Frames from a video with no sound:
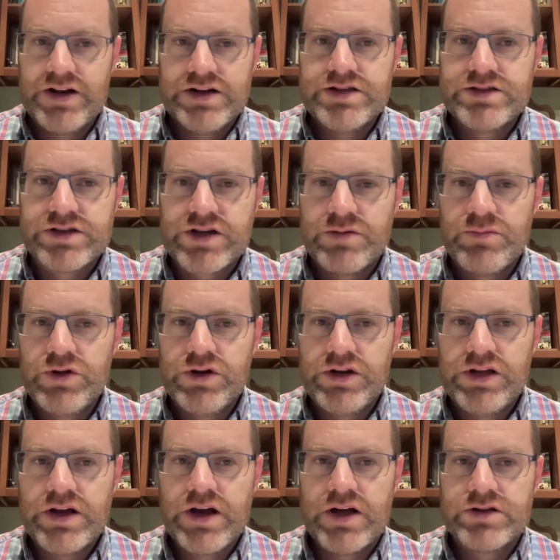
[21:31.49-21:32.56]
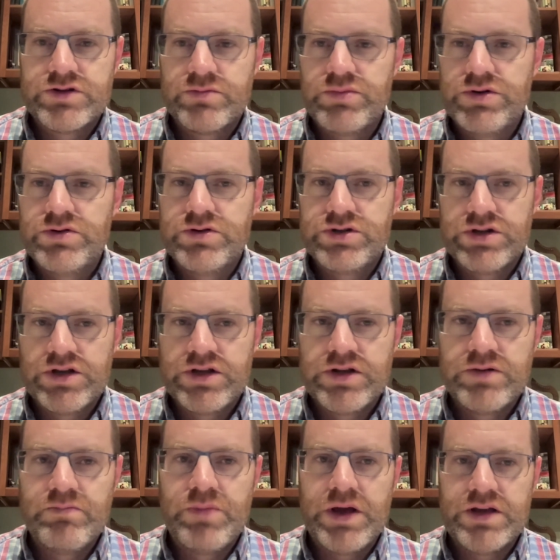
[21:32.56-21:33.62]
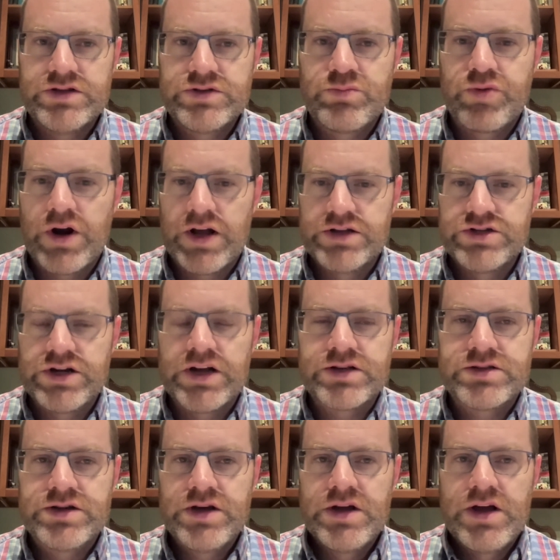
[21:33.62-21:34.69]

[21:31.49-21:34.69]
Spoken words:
It is a community contribution based project.